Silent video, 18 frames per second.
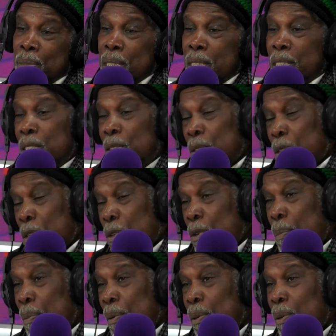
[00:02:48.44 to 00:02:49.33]

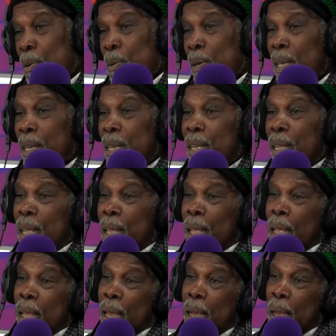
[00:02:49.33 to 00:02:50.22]
Caribbean Queen,
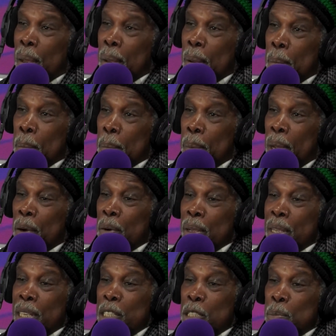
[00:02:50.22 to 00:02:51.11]
Barry
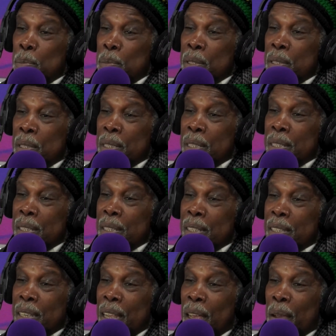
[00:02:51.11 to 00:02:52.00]
Eastman,
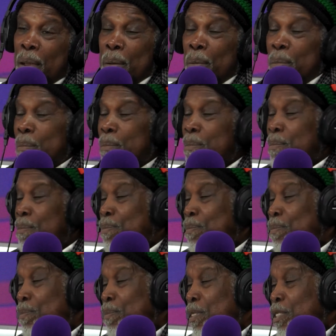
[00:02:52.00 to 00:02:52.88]

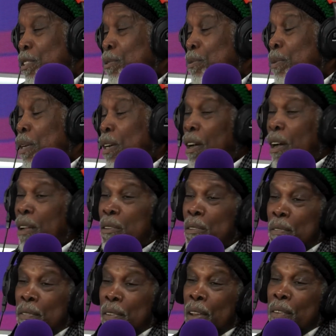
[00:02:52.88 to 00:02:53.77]
Color
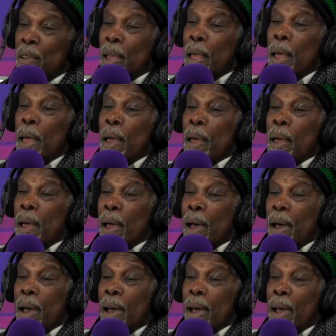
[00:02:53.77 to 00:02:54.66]
of Love.
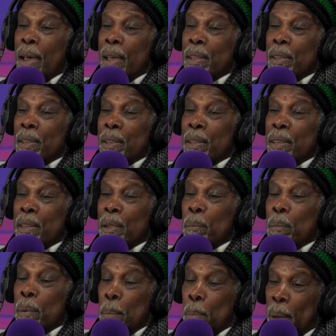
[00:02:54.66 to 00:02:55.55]

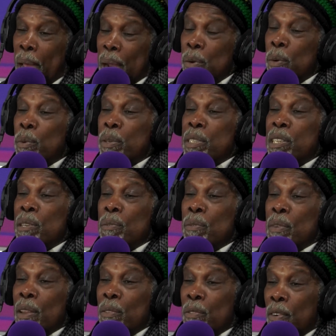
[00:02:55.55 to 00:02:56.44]
But Barry was
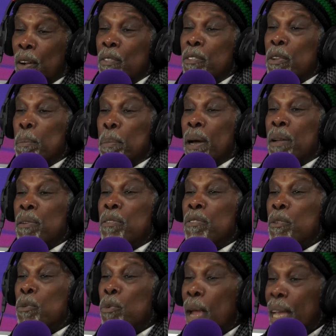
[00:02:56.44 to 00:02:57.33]
involved in part of
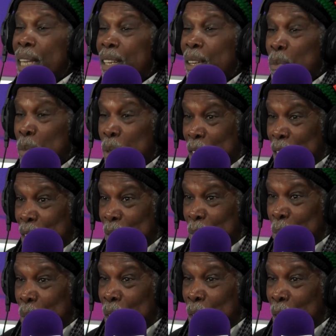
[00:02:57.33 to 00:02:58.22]
the writing with
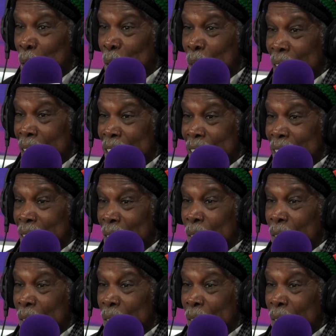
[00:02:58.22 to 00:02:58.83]
When the Going Gets Tough.